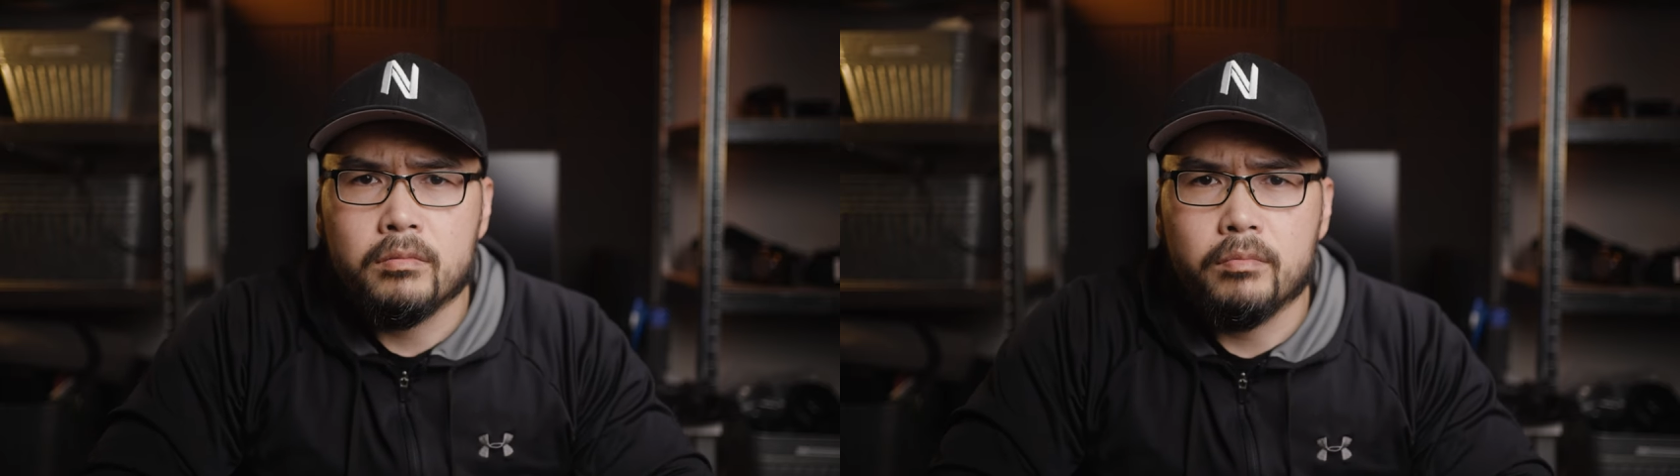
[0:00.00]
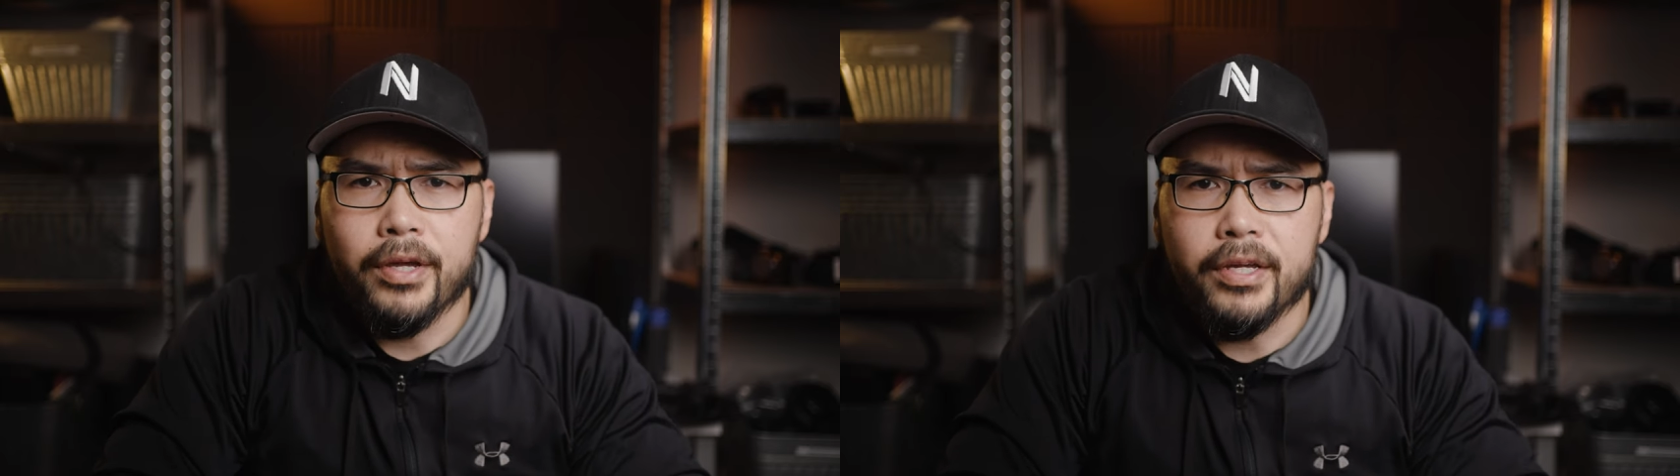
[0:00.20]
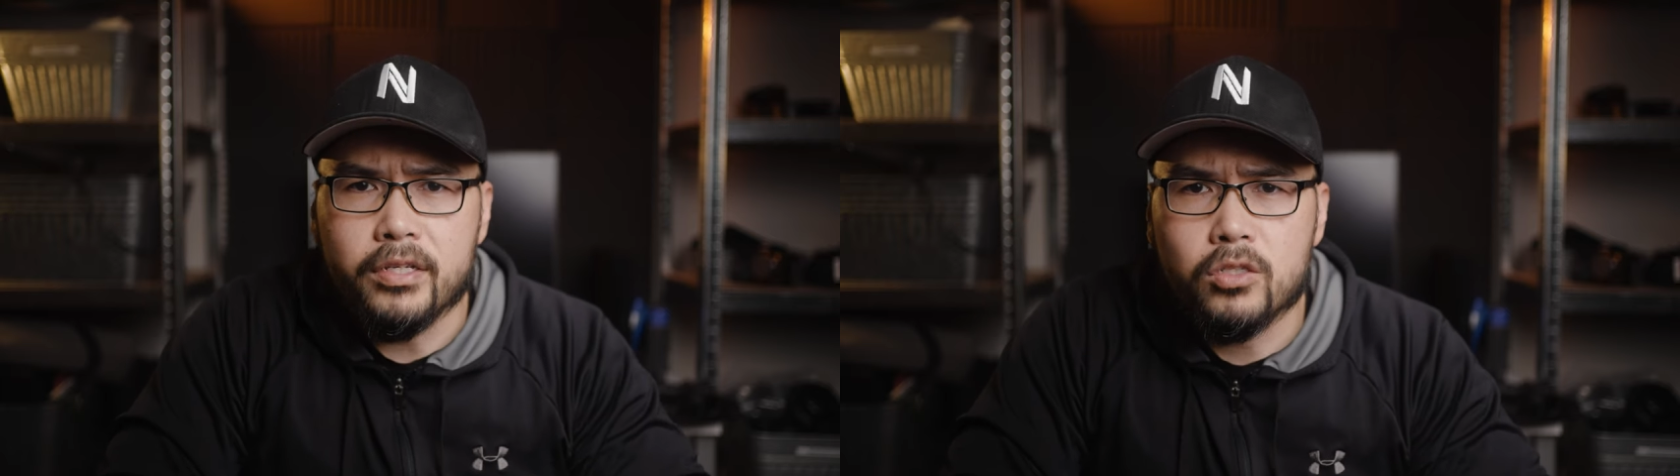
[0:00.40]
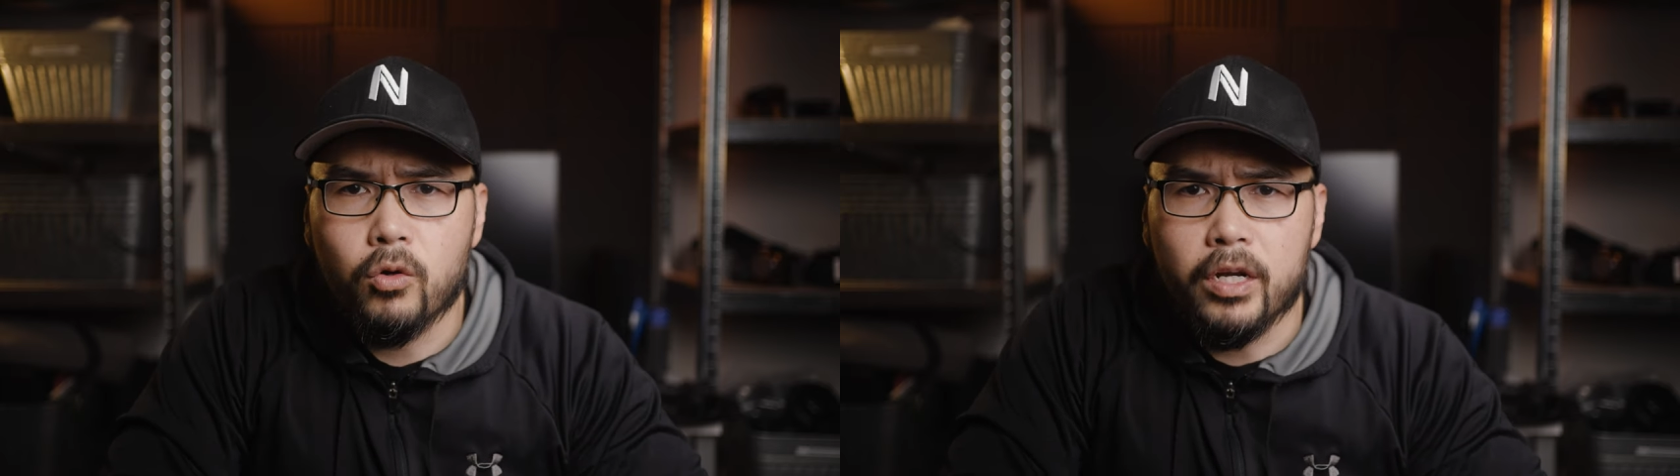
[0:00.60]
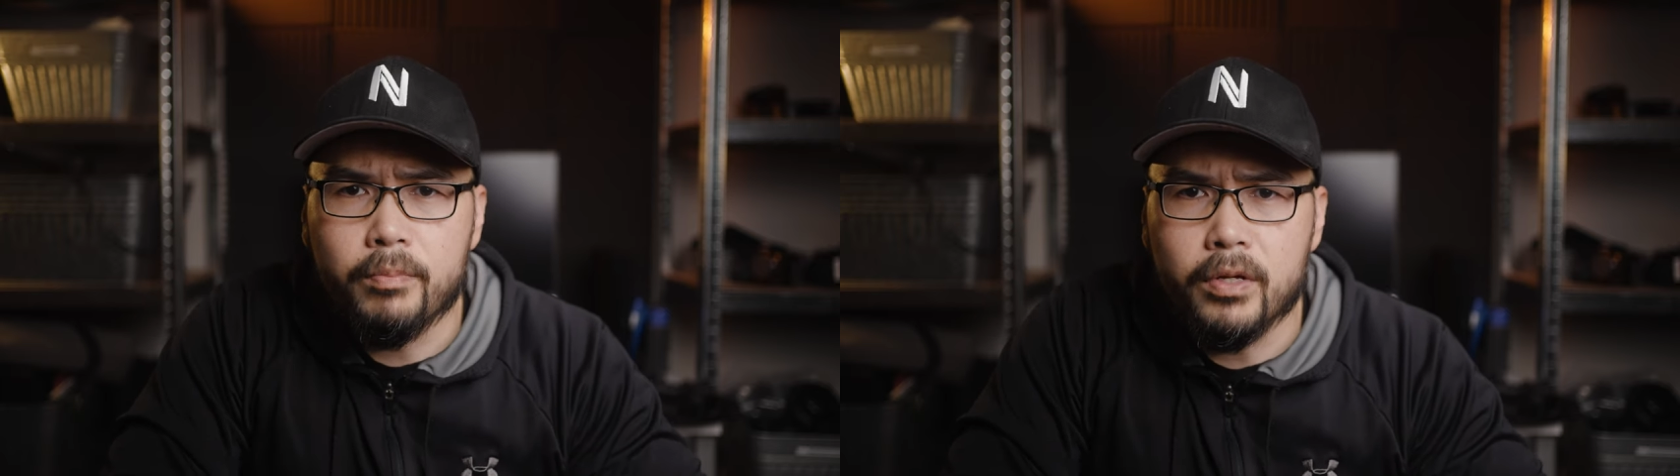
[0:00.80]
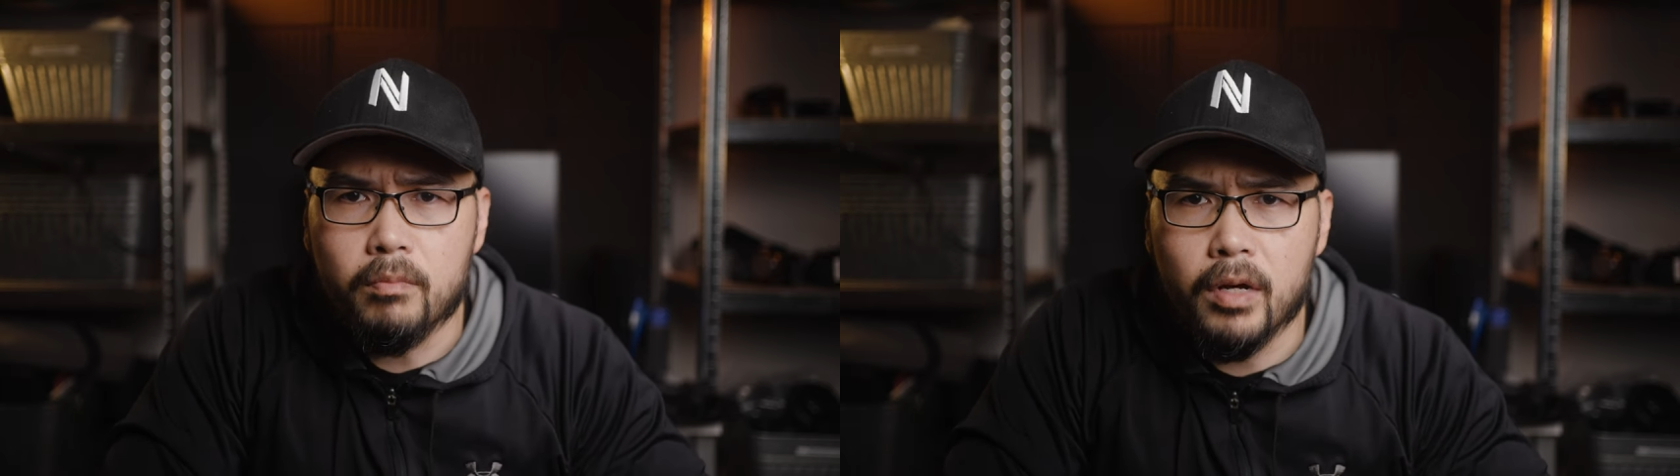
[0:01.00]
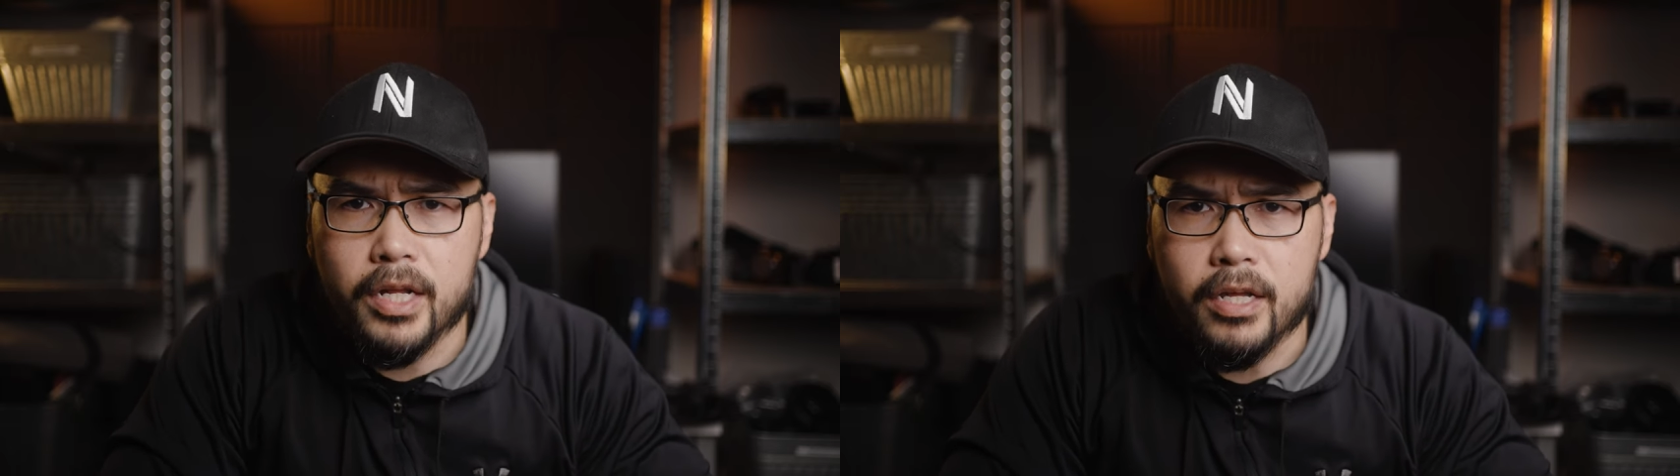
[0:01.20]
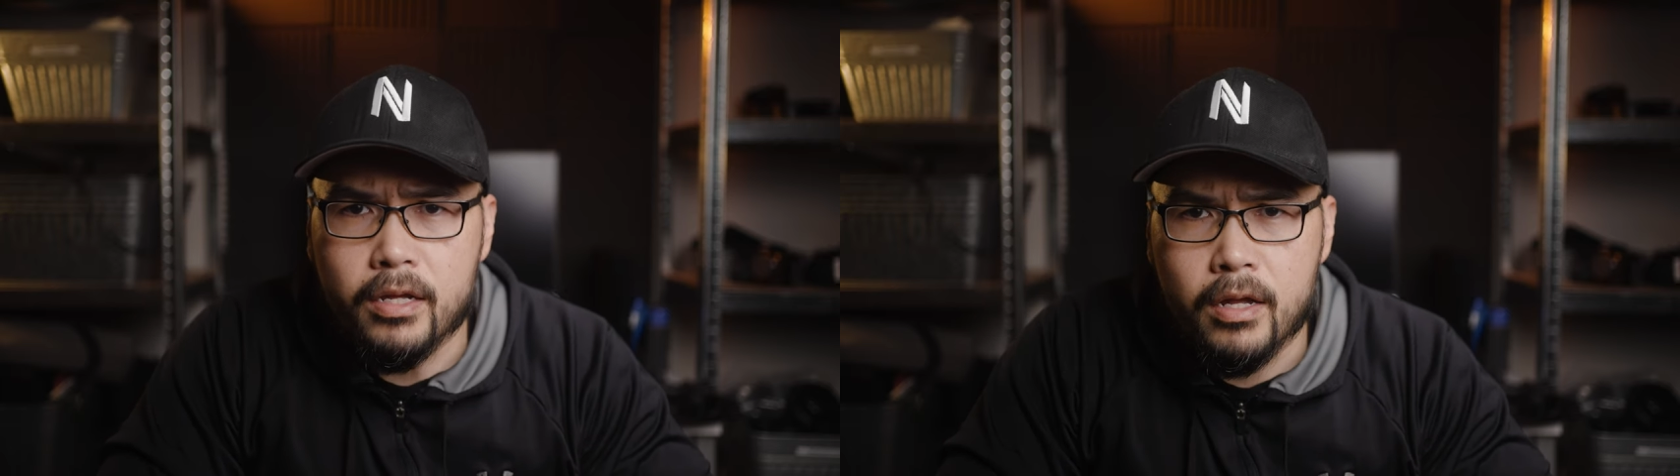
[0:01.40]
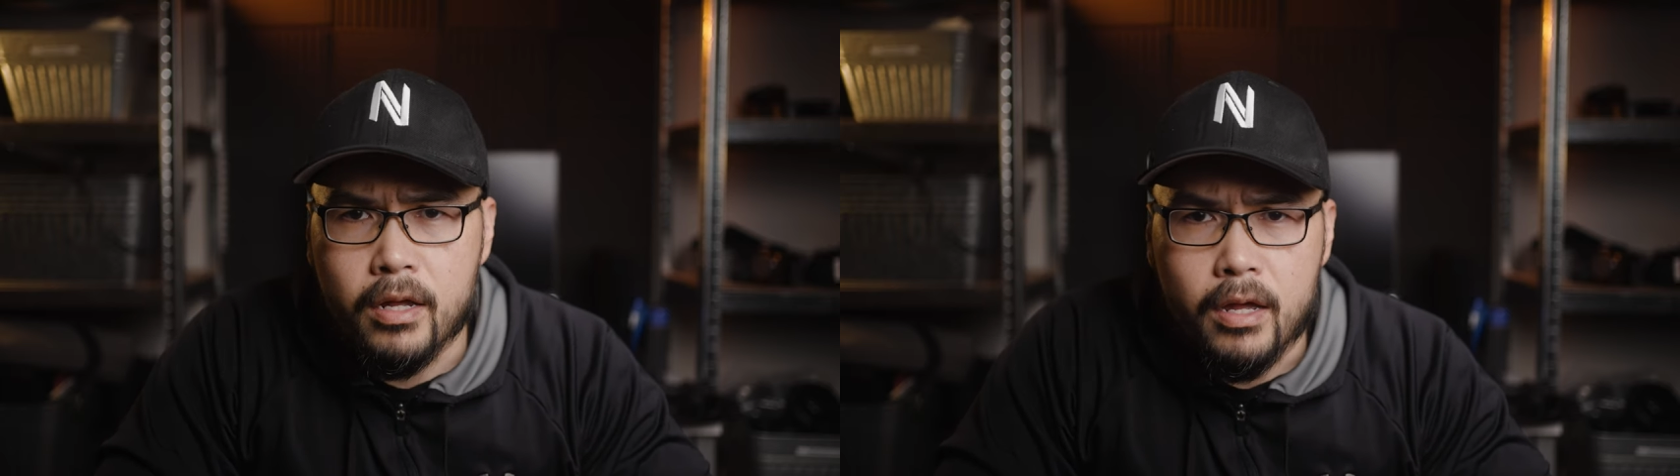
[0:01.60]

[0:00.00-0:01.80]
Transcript: pays quite a bit of money.